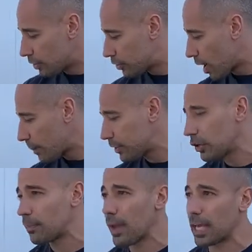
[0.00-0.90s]
Trauma to
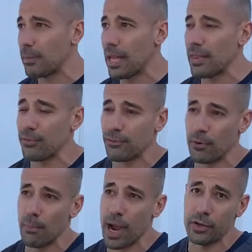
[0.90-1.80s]
your pet can be anything
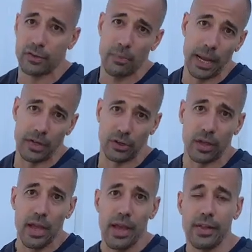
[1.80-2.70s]
from minor to major,
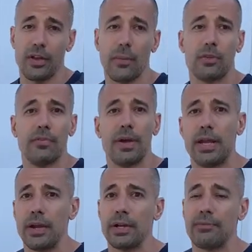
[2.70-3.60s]
and it's up to the
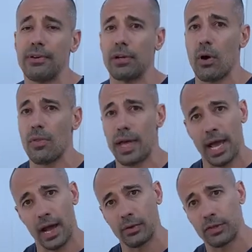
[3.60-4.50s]
veterinarian to figure all
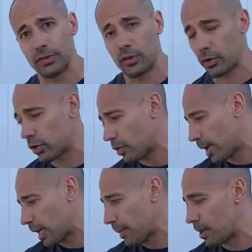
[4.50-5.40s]
that out. And so they're gonna
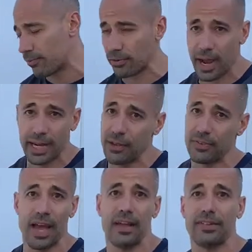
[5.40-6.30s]
recommend a variety of
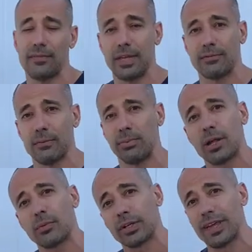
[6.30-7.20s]
tests, everything from
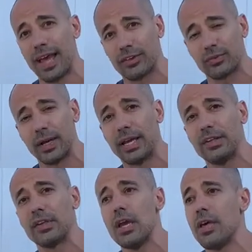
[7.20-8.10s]
blood work to X-rays.